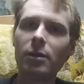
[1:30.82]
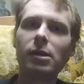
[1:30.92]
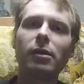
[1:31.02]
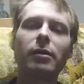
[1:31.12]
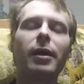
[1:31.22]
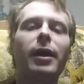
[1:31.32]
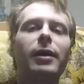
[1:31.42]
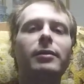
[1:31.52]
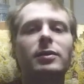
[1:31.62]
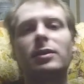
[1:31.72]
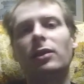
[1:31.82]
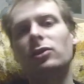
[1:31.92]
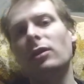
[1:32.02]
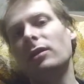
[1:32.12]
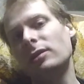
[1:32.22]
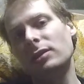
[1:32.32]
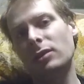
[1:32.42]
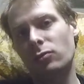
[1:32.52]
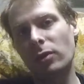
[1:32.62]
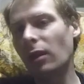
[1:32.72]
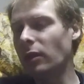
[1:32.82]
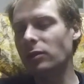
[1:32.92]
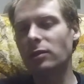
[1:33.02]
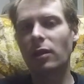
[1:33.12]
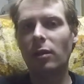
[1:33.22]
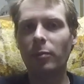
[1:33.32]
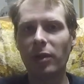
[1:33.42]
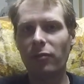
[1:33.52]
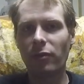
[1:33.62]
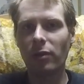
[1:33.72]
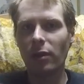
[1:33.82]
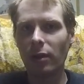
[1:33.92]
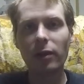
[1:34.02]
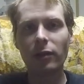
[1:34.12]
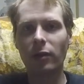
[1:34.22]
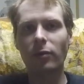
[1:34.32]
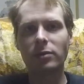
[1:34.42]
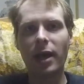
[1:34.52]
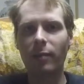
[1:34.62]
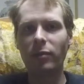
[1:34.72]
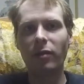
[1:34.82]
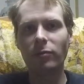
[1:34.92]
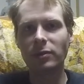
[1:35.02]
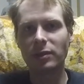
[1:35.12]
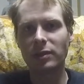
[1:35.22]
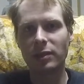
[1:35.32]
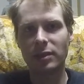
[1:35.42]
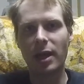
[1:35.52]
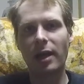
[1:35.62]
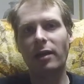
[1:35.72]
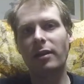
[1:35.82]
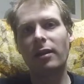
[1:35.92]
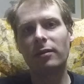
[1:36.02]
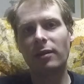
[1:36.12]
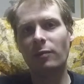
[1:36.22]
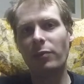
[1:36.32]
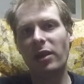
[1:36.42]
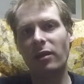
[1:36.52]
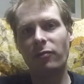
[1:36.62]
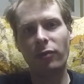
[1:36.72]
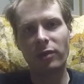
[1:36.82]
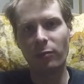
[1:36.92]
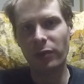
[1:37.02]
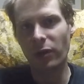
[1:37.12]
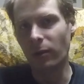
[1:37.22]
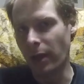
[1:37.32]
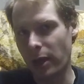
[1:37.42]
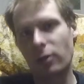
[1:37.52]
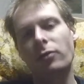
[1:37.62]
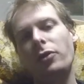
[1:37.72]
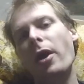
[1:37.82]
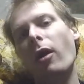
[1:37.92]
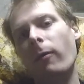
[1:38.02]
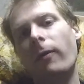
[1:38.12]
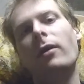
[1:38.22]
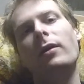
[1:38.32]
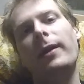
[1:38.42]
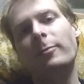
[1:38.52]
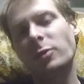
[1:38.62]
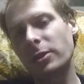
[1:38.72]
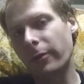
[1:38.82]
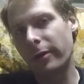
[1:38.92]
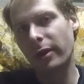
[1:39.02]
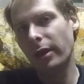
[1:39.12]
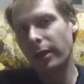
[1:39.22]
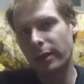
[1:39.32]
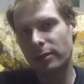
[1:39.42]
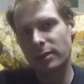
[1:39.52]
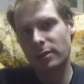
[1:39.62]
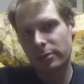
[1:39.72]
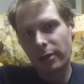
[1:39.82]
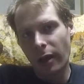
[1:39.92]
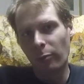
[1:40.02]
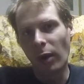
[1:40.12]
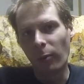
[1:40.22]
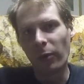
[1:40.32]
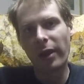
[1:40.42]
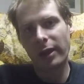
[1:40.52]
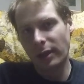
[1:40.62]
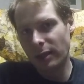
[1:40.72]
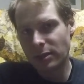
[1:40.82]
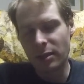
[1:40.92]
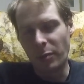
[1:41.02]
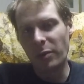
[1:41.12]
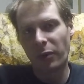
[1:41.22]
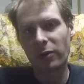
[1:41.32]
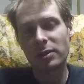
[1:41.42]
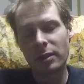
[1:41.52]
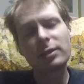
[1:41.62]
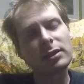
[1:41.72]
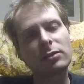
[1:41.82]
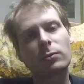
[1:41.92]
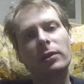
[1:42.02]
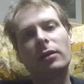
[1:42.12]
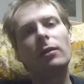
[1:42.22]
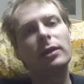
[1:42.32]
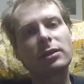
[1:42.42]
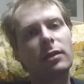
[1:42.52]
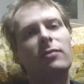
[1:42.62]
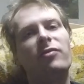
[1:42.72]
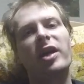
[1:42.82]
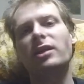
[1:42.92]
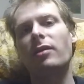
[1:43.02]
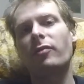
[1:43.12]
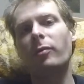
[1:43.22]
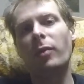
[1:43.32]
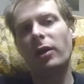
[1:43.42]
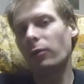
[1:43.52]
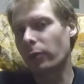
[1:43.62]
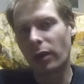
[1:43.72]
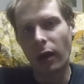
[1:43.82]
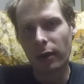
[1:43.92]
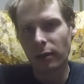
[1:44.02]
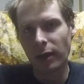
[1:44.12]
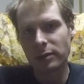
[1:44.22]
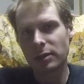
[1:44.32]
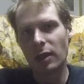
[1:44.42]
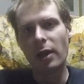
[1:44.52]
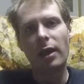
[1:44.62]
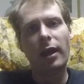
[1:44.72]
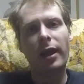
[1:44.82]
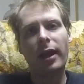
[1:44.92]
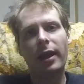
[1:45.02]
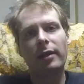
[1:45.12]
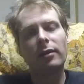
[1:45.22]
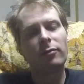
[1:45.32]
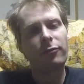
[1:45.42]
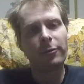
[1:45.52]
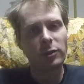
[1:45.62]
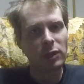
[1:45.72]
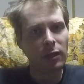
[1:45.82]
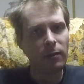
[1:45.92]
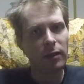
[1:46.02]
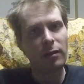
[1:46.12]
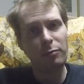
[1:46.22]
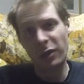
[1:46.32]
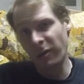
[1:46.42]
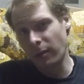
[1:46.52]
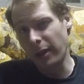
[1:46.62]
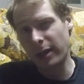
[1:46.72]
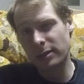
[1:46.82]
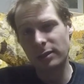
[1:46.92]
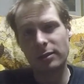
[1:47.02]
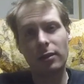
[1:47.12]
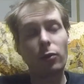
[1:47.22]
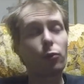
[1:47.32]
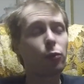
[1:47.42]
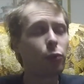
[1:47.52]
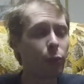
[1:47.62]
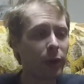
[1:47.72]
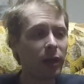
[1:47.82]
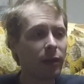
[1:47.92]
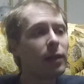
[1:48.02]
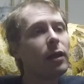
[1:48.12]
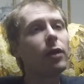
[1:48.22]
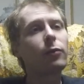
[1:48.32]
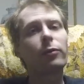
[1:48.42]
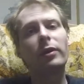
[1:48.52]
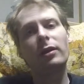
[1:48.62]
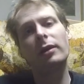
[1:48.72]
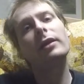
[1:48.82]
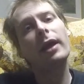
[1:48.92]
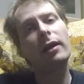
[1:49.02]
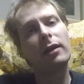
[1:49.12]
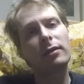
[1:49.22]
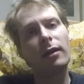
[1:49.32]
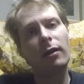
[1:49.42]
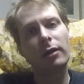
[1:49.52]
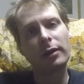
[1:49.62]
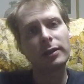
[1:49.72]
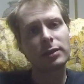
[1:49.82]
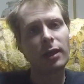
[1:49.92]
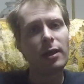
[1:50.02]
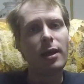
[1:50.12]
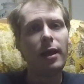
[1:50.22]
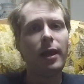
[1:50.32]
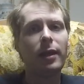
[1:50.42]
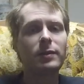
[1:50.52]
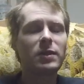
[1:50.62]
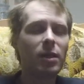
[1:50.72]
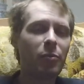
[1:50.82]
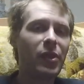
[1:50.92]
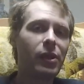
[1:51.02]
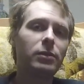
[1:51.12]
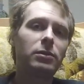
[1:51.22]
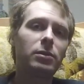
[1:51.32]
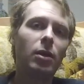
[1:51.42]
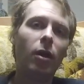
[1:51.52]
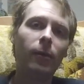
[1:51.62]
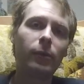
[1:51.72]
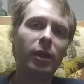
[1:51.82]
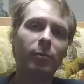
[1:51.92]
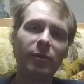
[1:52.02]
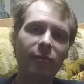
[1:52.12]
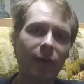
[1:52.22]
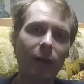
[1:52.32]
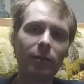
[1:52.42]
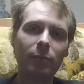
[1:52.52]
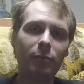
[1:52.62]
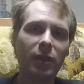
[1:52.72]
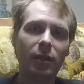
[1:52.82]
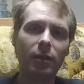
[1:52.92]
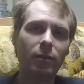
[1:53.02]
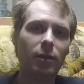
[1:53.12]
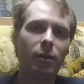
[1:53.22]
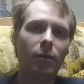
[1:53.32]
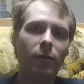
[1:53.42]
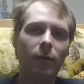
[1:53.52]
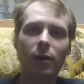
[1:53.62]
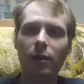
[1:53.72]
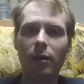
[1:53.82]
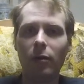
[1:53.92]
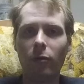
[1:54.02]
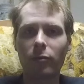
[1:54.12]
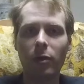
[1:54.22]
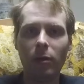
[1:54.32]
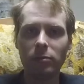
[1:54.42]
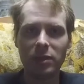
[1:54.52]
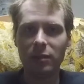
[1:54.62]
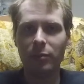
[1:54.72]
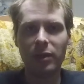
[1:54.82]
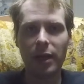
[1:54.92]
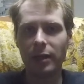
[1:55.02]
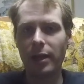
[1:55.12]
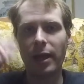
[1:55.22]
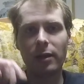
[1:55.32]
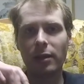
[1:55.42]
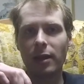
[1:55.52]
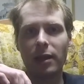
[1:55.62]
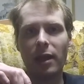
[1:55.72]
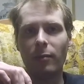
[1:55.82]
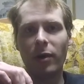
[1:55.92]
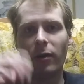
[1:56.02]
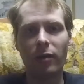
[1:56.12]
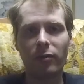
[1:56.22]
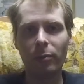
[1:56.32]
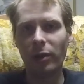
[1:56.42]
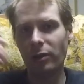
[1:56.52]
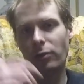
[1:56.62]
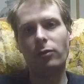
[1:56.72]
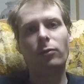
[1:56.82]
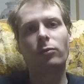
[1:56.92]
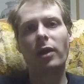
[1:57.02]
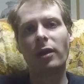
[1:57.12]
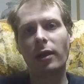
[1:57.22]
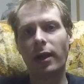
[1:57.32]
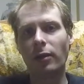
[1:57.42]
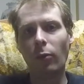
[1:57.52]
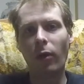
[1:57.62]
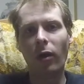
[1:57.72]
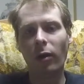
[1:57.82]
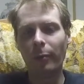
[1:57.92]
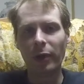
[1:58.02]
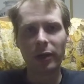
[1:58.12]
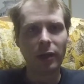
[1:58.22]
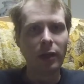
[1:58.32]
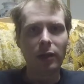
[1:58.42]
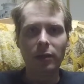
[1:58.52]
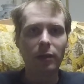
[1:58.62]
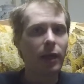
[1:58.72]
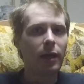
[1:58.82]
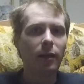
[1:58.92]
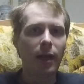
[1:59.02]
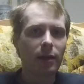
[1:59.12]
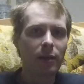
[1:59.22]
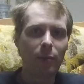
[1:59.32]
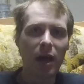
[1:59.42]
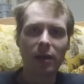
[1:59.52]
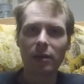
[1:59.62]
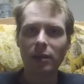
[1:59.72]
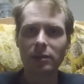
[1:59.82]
or that essentially this is really just going to be for the, top levels of society that are going to foot the bill. Like, no. I'm sorry, it's a bubble that needs to be burst. This is real. It's going to affect everybody regardless. And unfortunately, the middle class is going to really, really get hit the hardest. And some things already been felt, be it, overall CPI data that came out, everybody knew, writing on the wall, but you got a lot of commodities